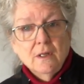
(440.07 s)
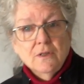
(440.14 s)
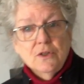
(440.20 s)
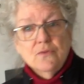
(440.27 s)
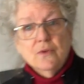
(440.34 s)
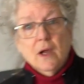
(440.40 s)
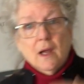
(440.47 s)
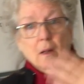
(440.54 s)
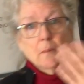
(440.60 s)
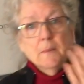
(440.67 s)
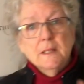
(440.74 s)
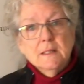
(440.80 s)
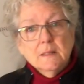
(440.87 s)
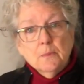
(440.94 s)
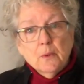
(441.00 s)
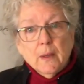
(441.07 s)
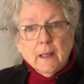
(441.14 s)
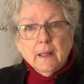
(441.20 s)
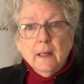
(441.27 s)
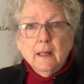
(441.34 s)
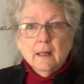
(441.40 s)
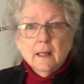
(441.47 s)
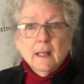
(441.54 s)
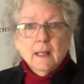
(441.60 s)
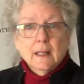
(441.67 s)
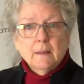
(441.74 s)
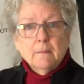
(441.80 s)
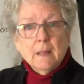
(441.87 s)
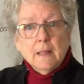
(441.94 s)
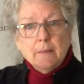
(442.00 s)
You've got a piece of bread
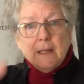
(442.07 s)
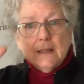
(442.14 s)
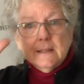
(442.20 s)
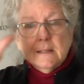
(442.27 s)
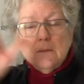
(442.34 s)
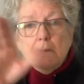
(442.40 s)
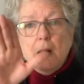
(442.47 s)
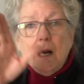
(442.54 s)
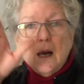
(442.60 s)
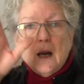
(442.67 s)
and maybe some